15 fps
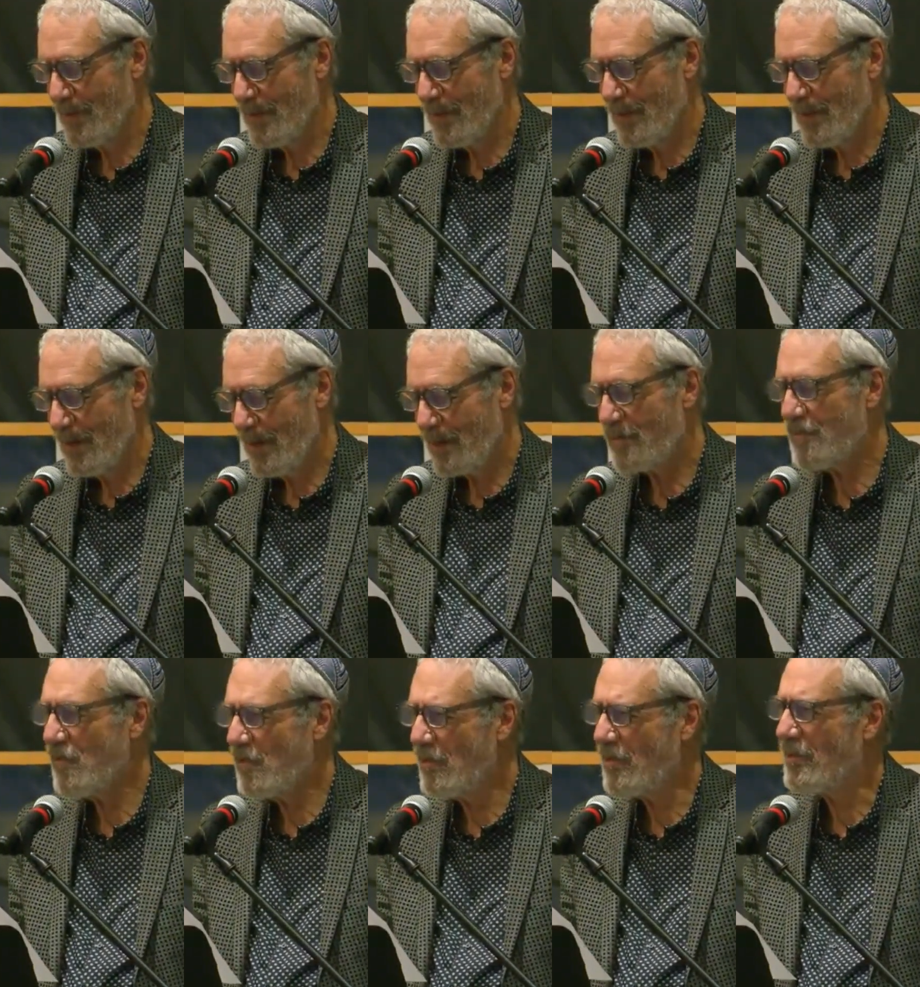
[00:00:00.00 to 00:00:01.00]
I
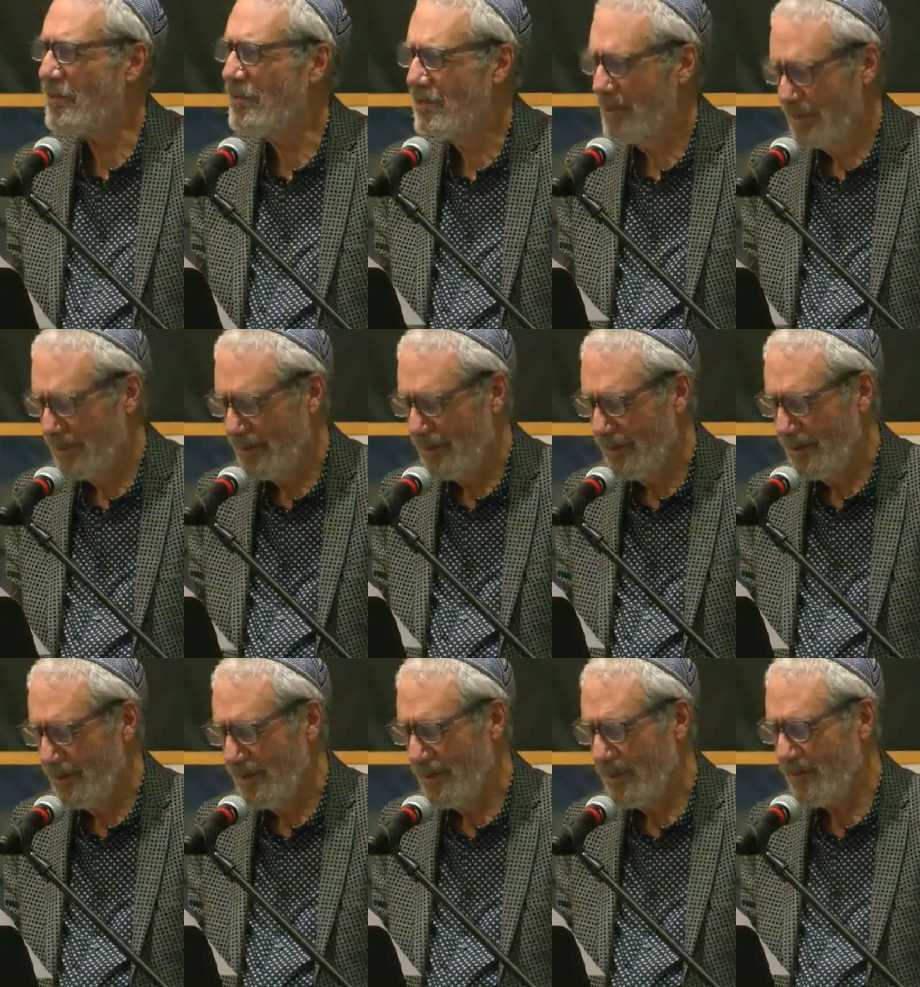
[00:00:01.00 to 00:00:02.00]
thought,
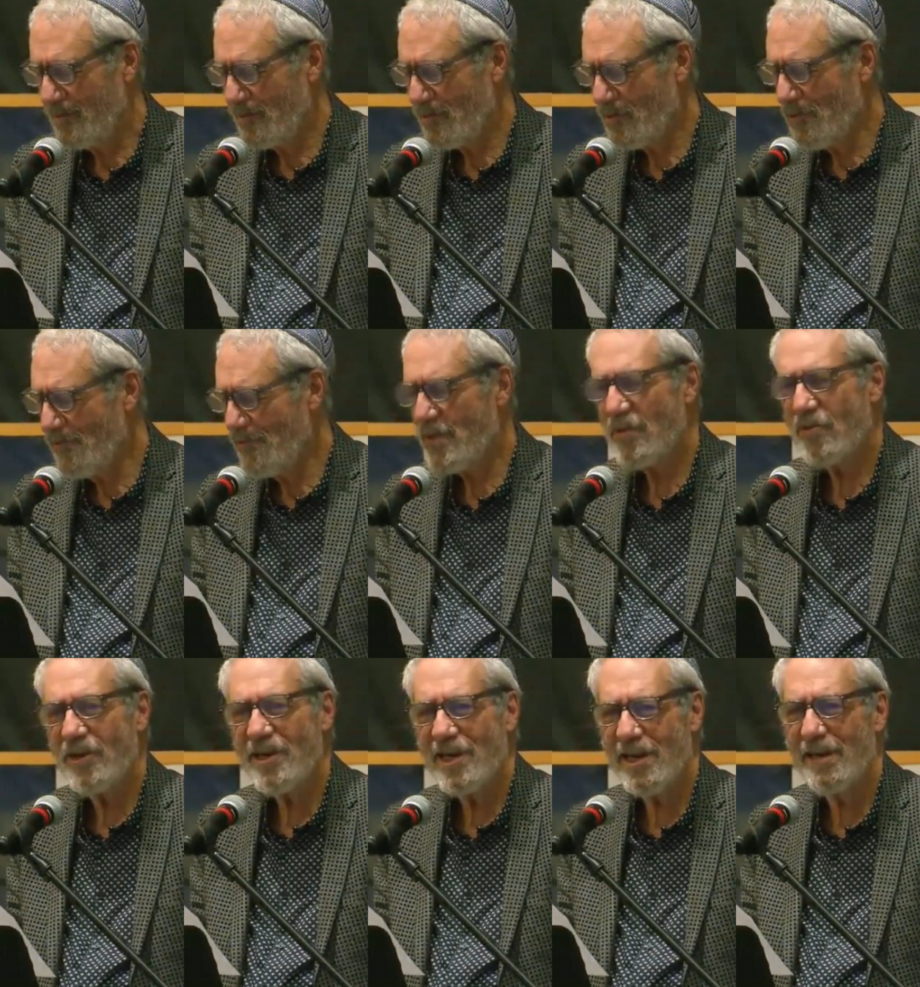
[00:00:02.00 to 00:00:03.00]
it is so
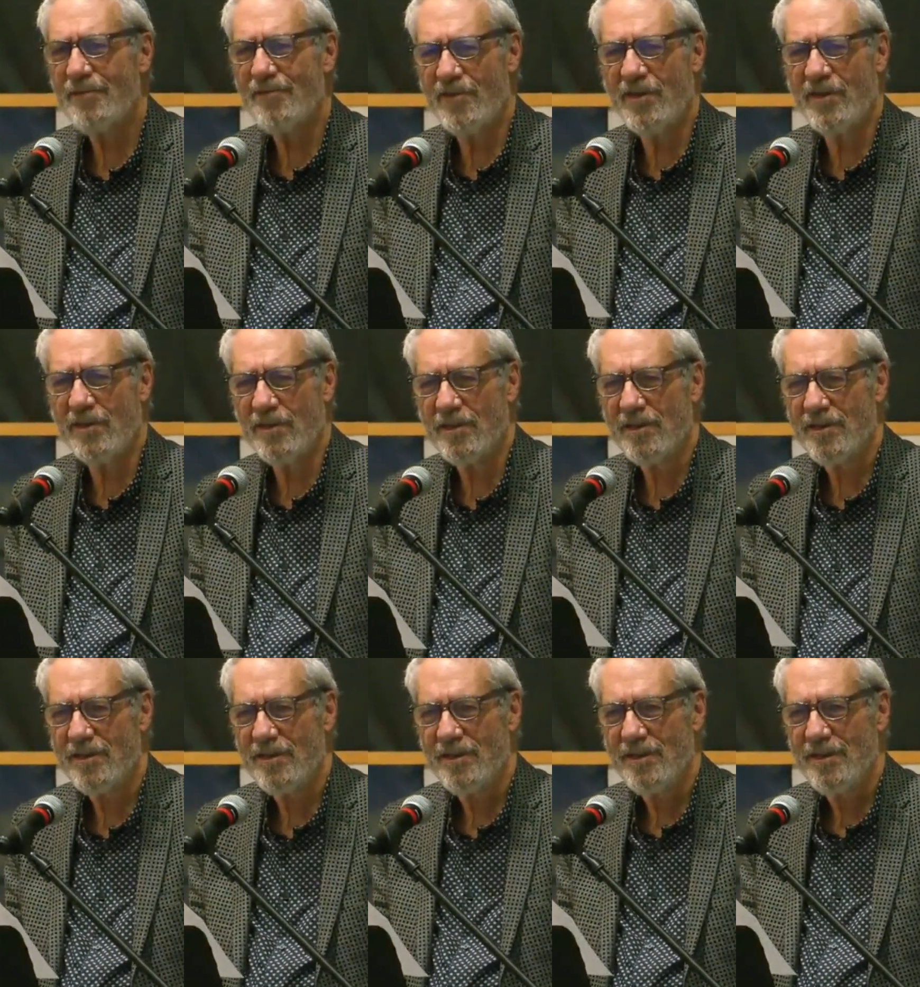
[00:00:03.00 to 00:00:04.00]
very heavy,
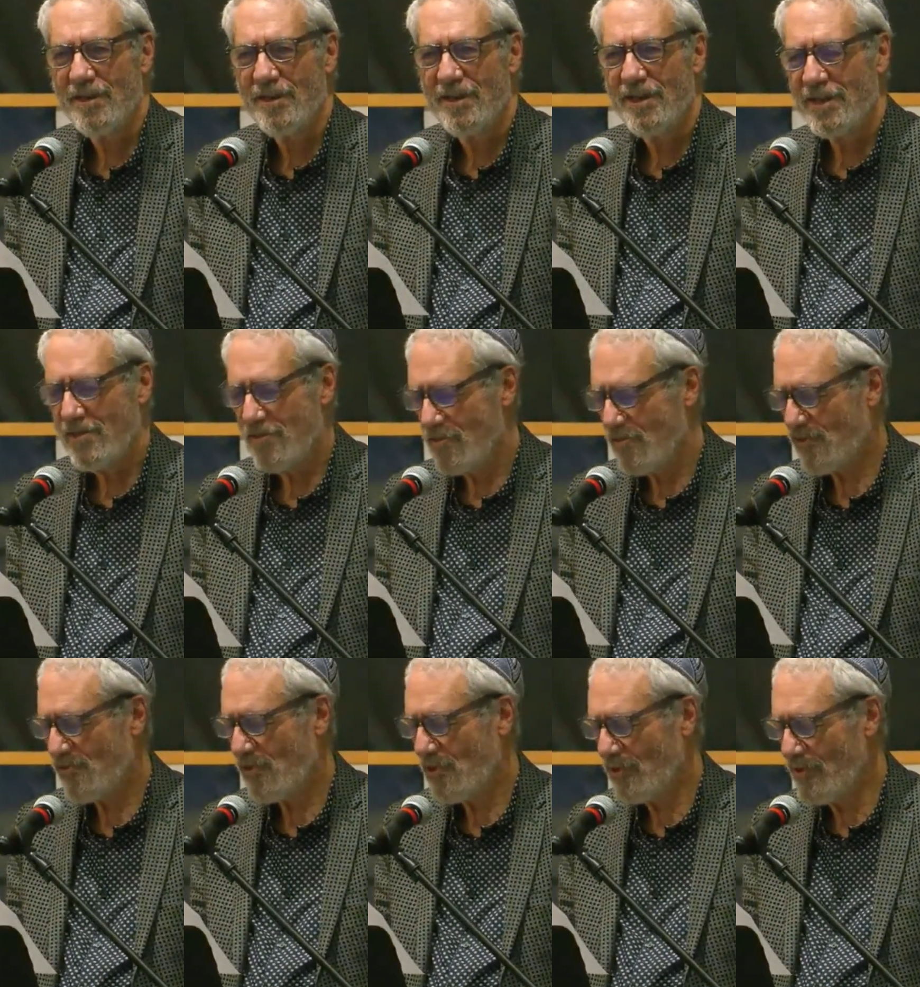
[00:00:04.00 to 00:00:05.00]
and your
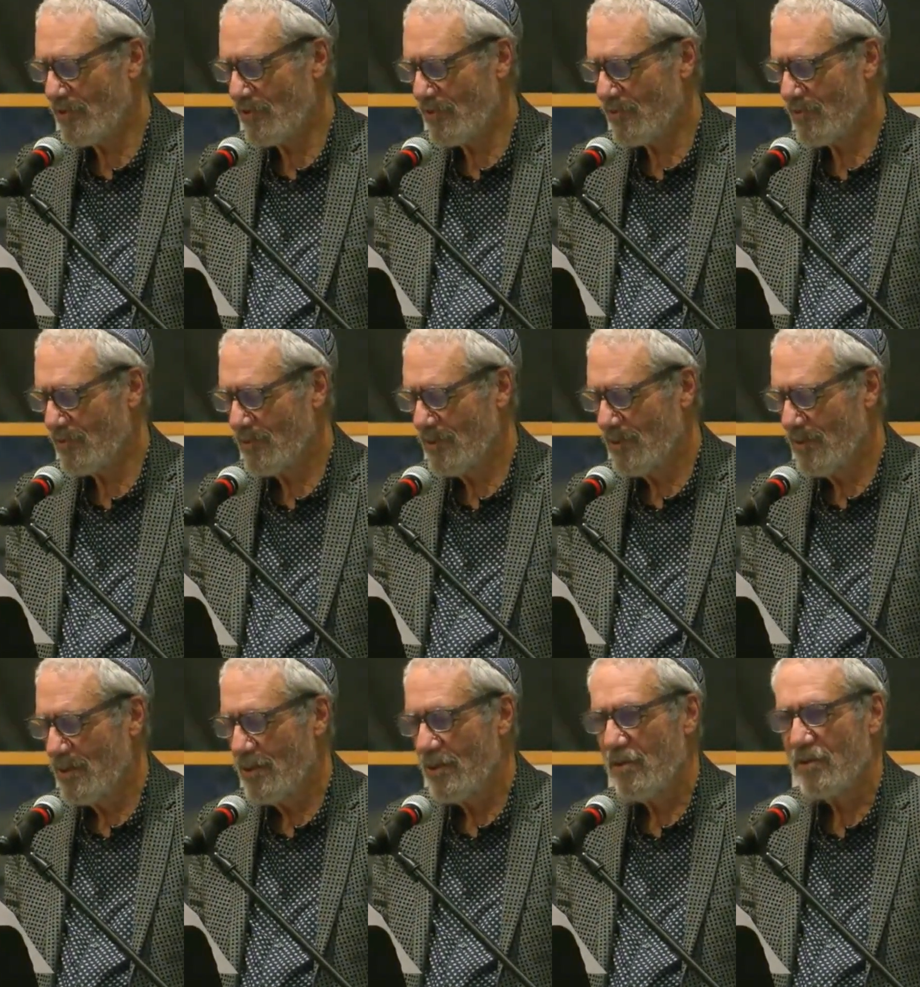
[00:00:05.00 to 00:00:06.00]
shoulders
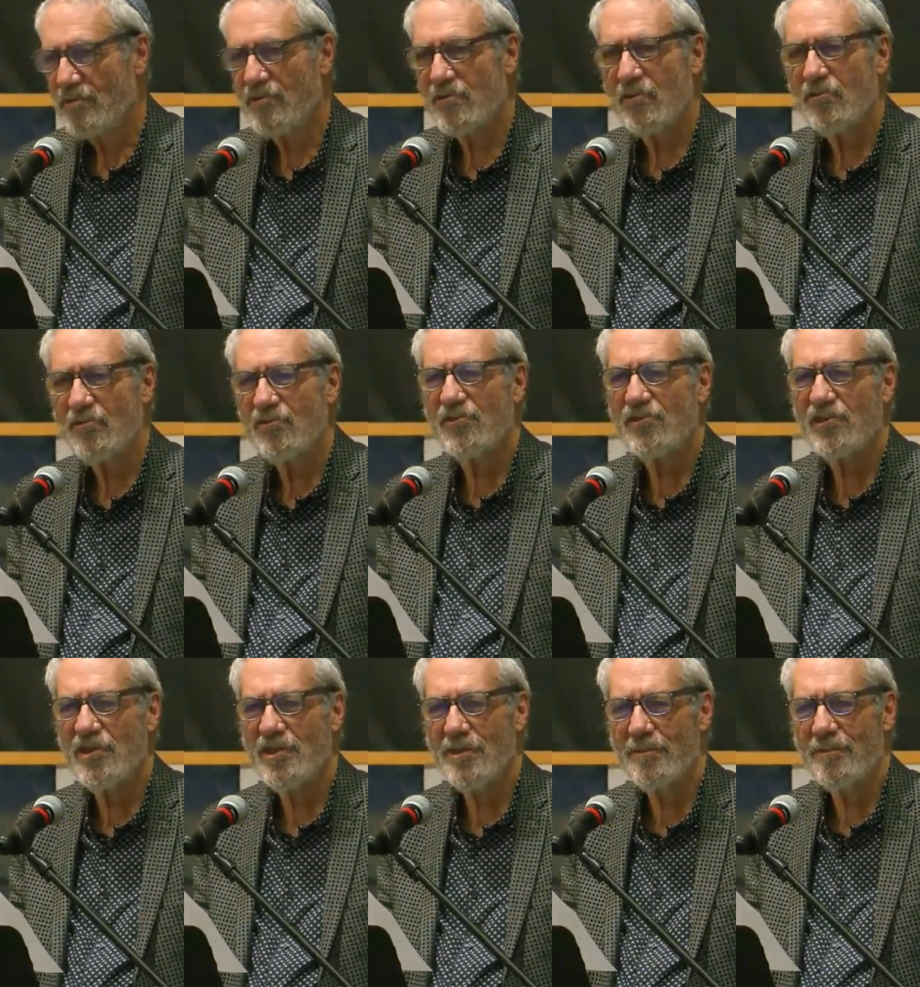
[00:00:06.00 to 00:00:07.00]
are so slim.